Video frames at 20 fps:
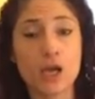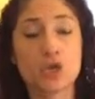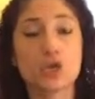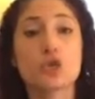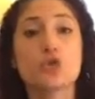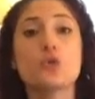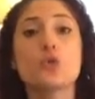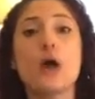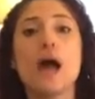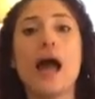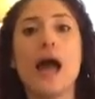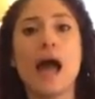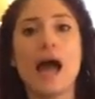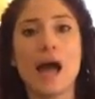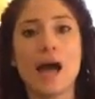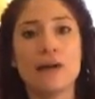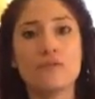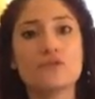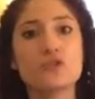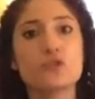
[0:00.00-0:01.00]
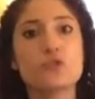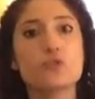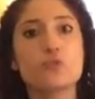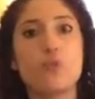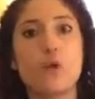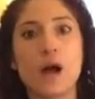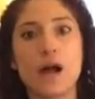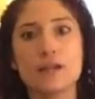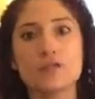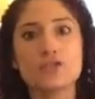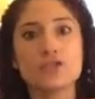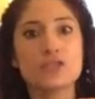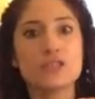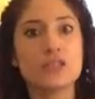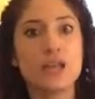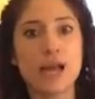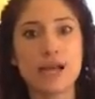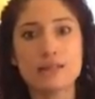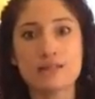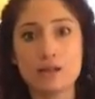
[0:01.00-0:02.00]
You have to watch
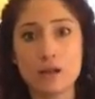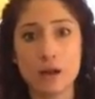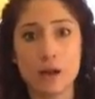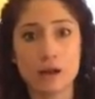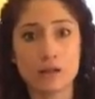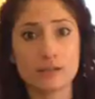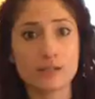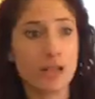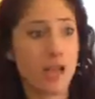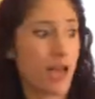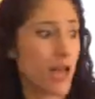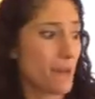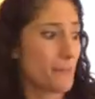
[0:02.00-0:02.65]
TED Talks.